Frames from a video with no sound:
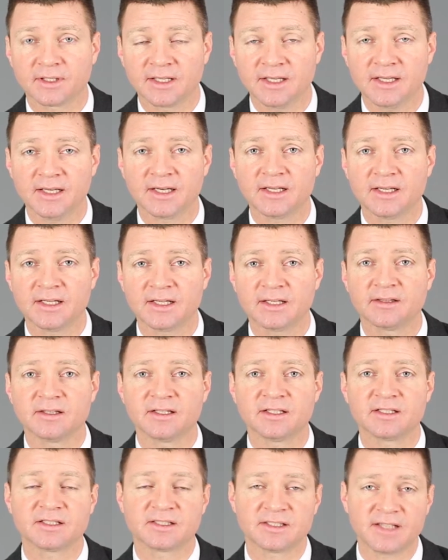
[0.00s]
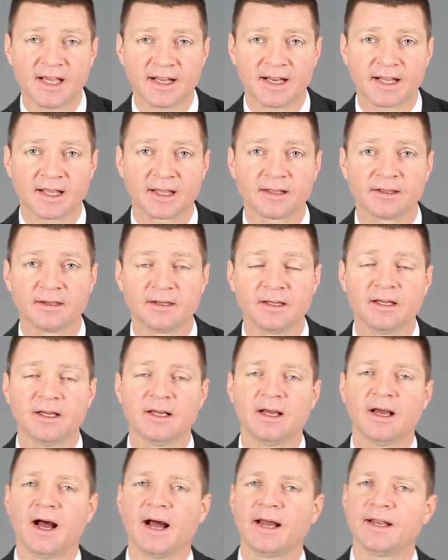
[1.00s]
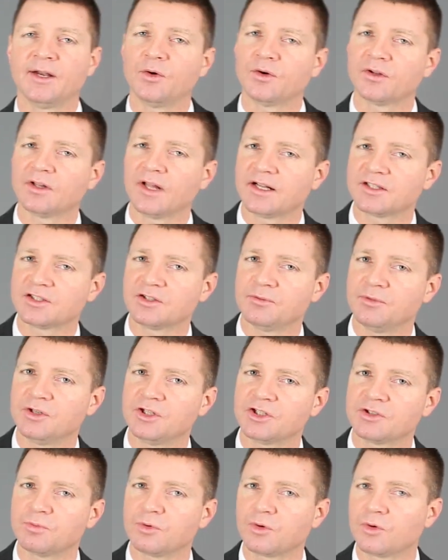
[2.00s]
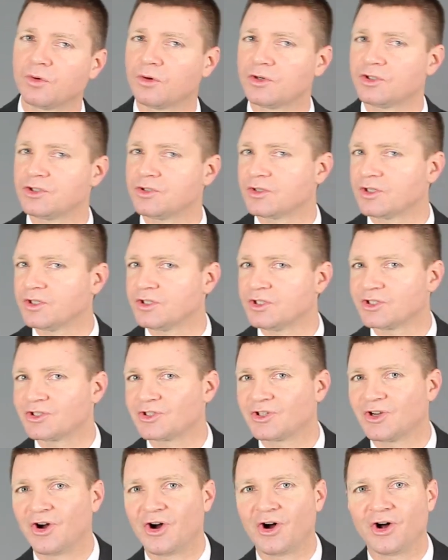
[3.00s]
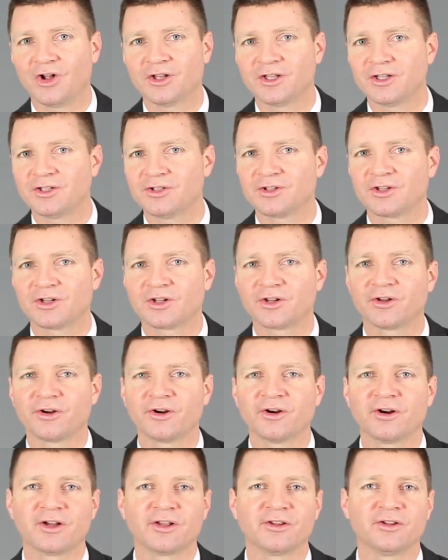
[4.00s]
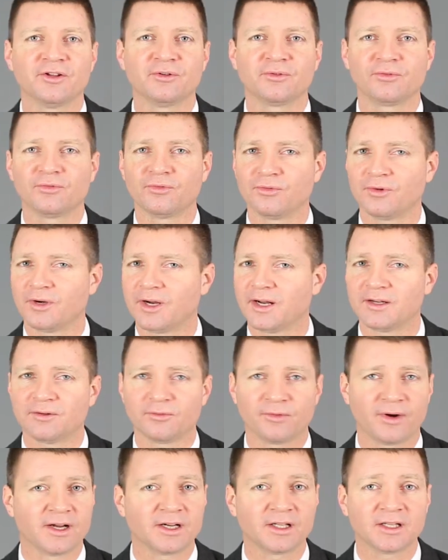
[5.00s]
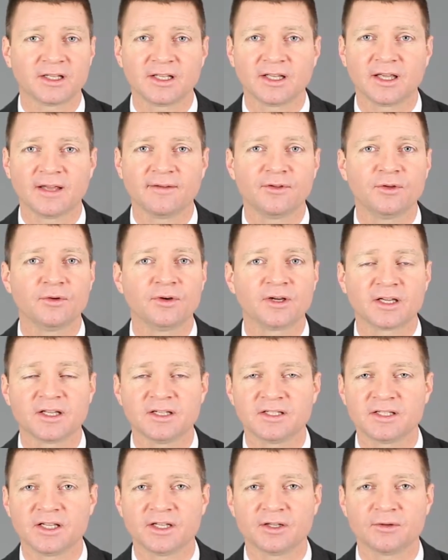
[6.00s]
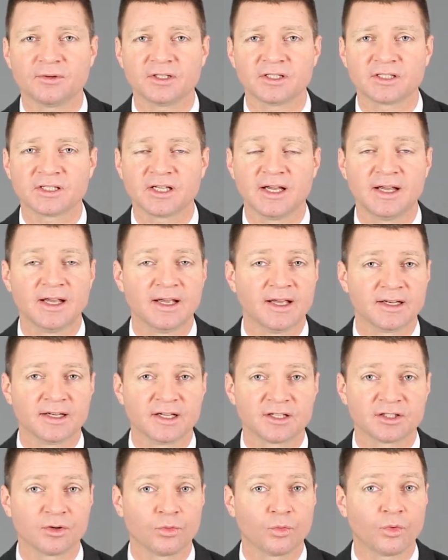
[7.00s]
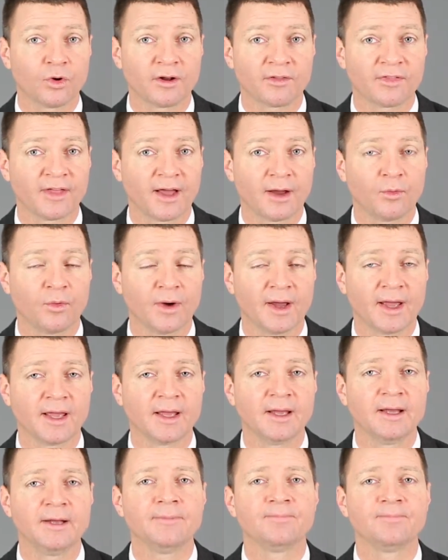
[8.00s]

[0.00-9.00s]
to get it in this setting. I know in lots of municipal courts you can just call into the clerk and they'll readily give you a continuance. It doesn't work that way.